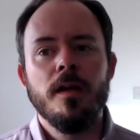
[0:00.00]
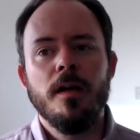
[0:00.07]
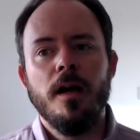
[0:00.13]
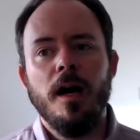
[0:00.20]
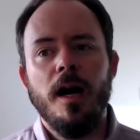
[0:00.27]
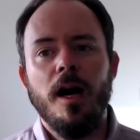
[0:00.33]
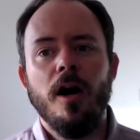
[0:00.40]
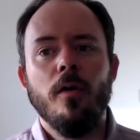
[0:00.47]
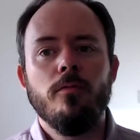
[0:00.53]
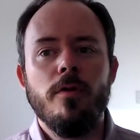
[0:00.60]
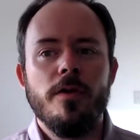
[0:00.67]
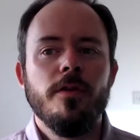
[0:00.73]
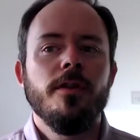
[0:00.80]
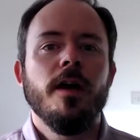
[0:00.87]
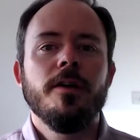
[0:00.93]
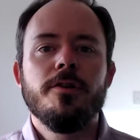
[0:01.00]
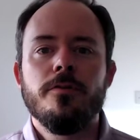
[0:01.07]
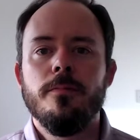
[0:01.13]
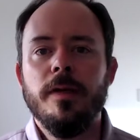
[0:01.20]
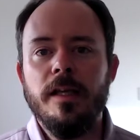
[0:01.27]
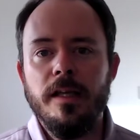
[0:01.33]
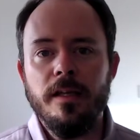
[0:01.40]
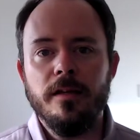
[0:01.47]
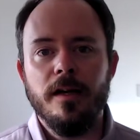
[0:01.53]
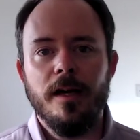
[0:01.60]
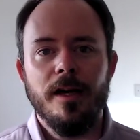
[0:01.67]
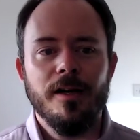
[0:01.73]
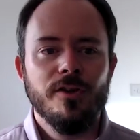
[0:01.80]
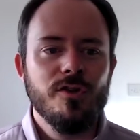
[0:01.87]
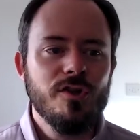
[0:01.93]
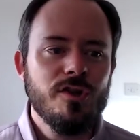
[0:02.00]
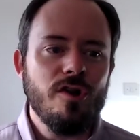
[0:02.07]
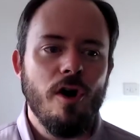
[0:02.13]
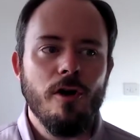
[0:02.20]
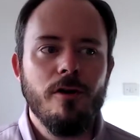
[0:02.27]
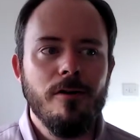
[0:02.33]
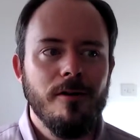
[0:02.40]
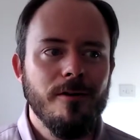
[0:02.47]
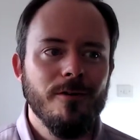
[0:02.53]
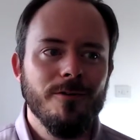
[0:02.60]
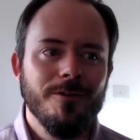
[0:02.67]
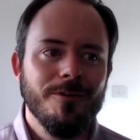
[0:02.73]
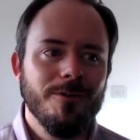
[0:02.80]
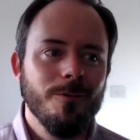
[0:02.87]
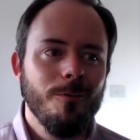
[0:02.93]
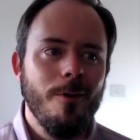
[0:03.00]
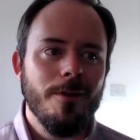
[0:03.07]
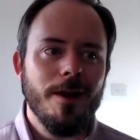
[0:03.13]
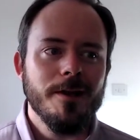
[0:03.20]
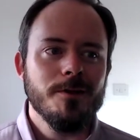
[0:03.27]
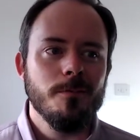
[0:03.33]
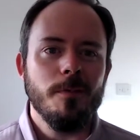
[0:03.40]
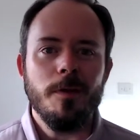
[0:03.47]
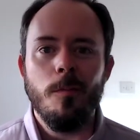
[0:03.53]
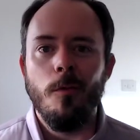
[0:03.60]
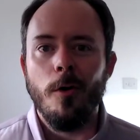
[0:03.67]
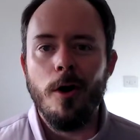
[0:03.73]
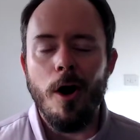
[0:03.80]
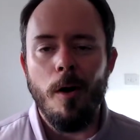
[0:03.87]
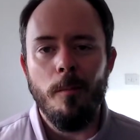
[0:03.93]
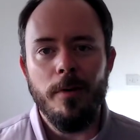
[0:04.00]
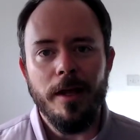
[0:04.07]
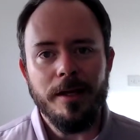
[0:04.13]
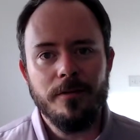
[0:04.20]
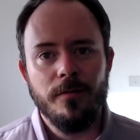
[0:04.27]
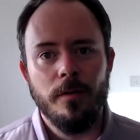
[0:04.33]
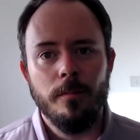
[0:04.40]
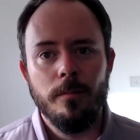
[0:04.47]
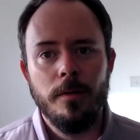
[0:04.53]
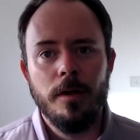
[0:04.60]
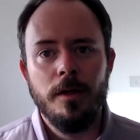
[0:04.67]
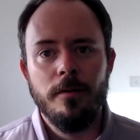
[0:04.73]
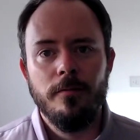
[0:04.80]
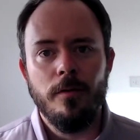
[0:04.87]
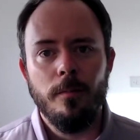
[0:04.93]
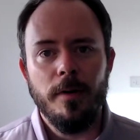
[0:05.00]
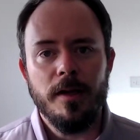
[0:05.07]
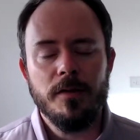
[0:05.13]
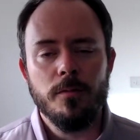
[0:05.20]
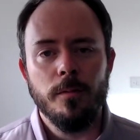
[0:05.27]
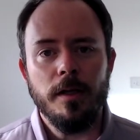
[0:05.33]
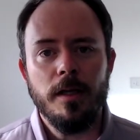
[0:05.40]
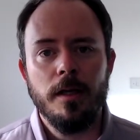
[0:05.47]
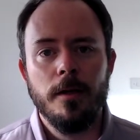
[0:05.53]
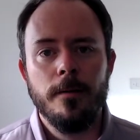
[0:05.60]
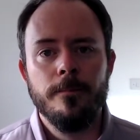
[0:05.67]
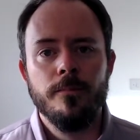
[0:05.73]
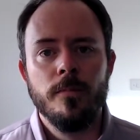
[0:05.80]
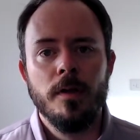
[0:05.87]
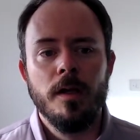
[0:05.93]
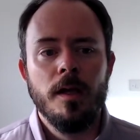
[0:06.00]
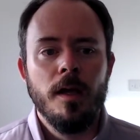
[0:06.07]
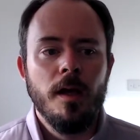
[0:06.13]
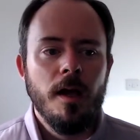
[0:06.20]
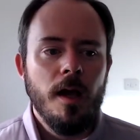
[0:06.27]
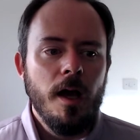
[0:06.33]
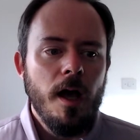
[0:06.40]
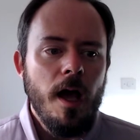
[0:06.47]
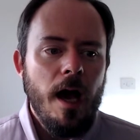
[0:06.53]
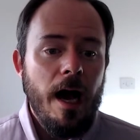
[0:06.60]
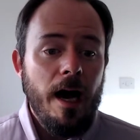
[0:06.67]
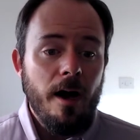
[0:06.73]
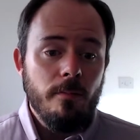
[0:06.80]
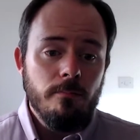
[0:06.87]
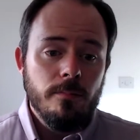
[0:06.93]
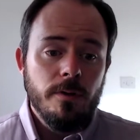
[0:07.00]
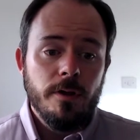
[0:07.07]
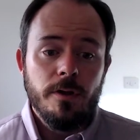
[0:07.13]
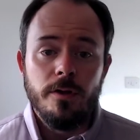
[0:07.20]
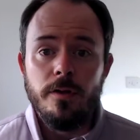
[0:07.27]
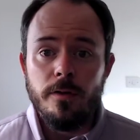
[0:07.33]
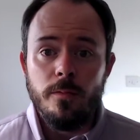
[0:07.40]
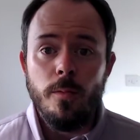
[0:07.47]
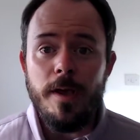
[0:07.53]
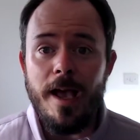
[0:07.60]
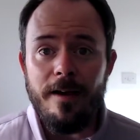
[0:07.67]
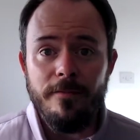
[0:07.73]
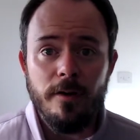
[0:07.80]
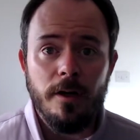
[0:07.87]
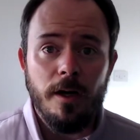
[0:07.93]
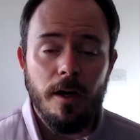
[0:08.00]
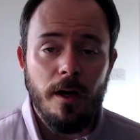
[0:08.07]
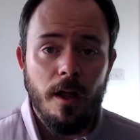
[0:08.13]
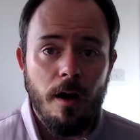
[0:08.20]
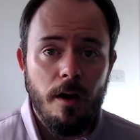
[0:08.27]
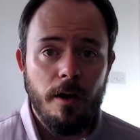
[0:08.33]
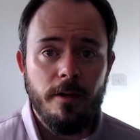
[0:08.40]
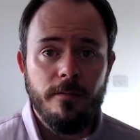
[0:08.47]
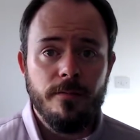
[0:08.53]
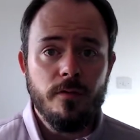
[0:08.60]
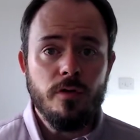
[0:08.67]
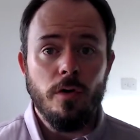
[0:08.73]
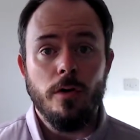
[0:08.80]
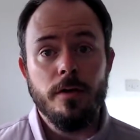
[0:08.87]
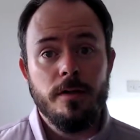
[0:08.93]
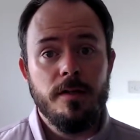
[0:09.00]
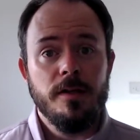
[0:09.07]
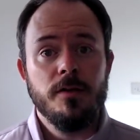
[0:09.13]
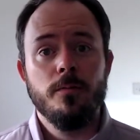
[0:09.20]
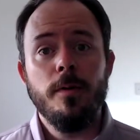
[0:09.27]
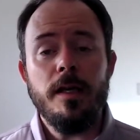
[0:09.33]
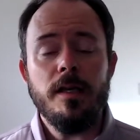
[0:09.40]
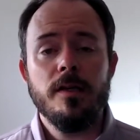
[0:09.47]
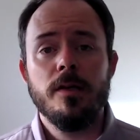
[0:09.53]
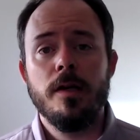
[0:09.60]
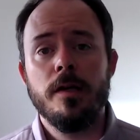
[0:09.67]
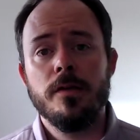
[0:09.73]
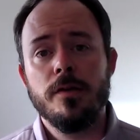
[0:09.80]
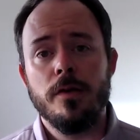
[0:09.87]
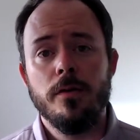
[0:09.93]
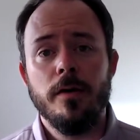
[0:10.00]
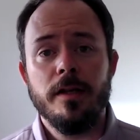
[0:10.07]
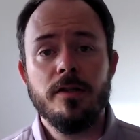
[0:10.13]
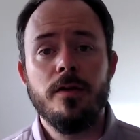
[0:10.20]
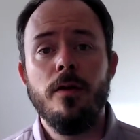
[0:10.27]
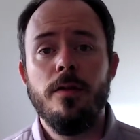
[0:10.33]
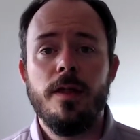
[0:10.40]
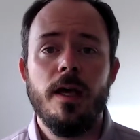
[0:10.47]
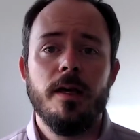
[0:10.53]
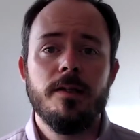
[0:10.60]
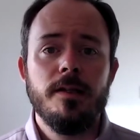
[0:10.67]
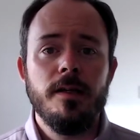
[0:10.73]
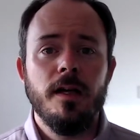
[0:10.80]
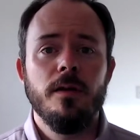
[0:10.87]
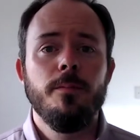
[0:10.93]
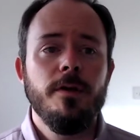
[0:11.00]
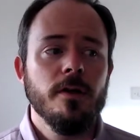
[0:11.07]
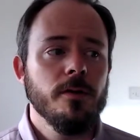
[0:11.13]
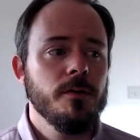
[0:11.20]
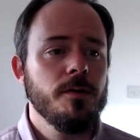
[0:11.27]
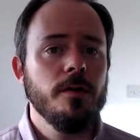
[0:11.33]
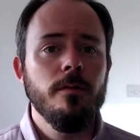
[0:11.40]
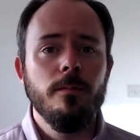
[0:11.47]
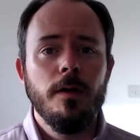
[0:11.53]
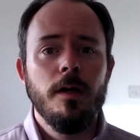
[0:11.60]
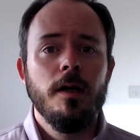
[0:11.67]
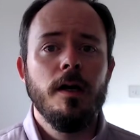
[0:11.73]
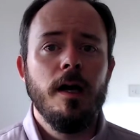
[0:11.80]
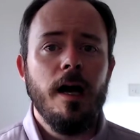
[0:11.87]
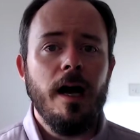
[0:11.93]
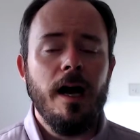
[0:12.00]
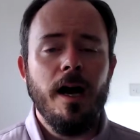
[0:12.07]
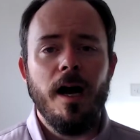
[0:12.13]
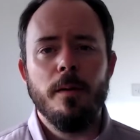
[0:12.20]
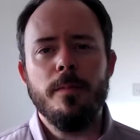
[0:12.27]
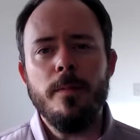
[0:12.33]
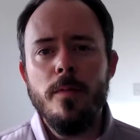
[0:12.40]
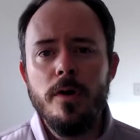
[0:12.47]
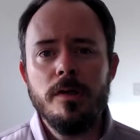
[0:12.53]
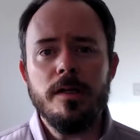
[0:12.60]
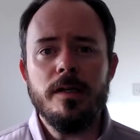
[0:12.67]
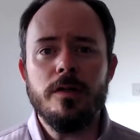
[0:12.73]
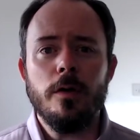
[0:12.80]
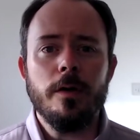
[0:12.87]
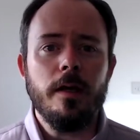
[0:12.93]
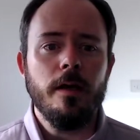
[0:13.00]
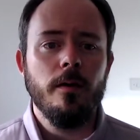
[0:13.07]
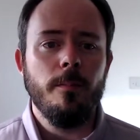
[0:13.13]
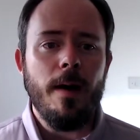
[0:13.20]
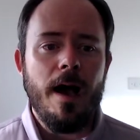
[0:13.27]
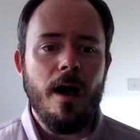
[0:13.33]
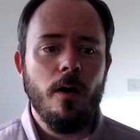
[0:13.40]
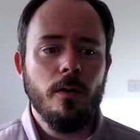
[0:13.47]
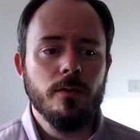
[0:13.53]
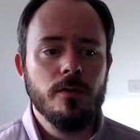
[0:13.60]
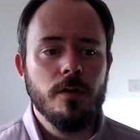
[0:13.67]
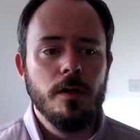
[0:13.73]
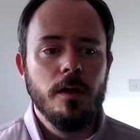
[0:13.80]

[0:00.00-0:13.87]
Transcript: rather than to be stuck on the one that is a bit more complex from last week. We have a live talk this week. So at 2:30, I'll be on Zoom. I'll be mostly talking about